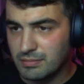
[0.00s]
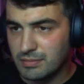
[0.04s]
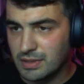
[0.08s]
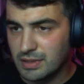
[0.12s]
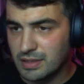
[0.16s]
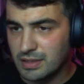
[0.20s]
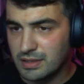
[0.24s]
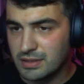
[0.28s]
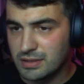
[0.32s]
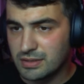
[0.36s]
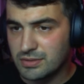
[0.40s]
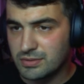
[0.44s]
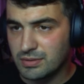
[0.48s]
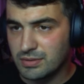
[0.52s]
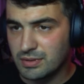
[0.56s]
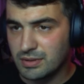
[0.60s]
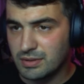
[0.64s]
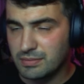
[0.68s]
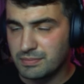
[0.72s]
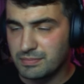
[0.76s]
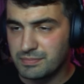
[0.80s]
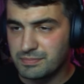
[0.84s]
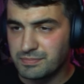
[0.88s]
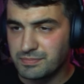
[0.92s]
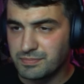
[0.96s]
Might as well.
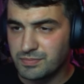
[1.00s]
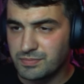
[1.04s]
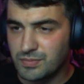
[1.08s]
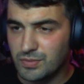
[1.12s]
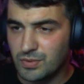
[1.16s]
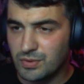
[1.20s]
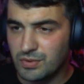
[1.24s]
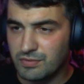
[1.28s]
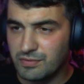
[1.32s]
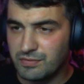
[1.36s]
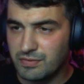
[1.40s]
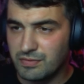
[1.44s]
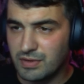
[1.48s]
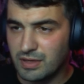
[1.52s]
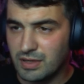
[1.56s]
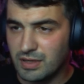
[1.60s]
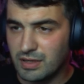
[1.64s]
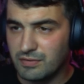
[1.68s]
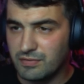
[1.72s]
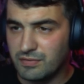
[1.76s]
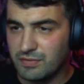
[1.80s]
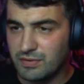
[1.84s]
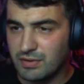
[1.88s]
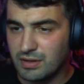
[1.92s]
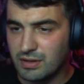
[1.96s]
Do a
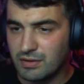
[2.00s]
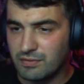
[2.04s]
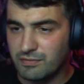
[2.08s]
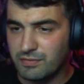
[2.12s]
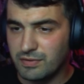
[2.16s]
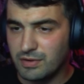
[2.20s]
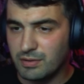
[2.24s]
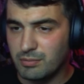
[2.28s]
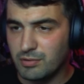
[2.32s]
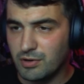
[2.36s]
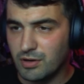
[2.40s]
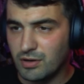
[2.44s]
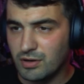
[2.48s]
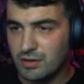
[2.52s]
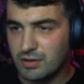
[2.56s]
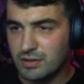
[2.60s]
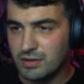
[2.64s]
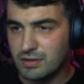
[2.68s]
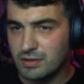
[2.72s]
5. You can 3 block.